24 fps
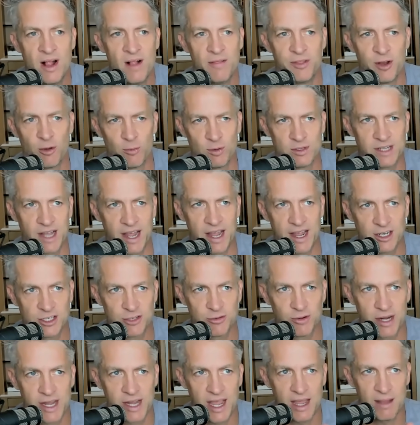there was
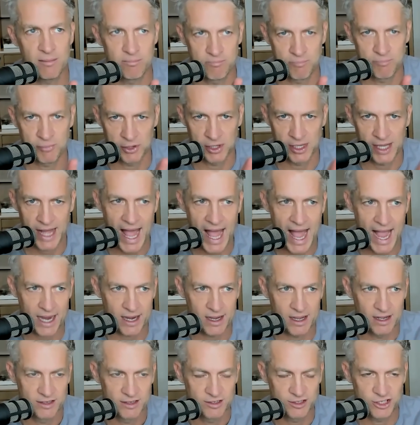intricate
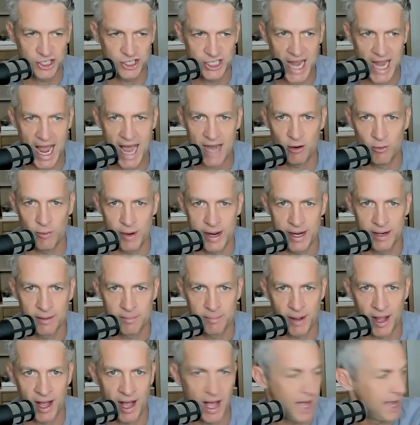black shadowing
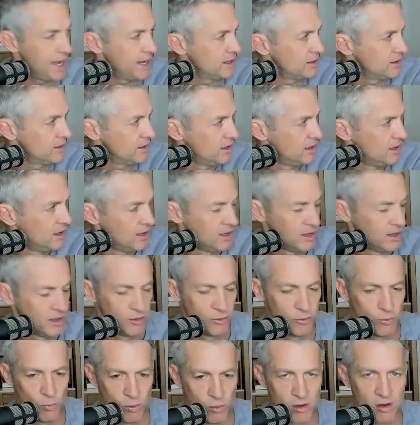behind
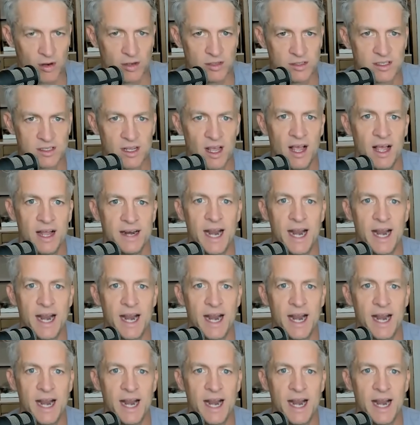the words.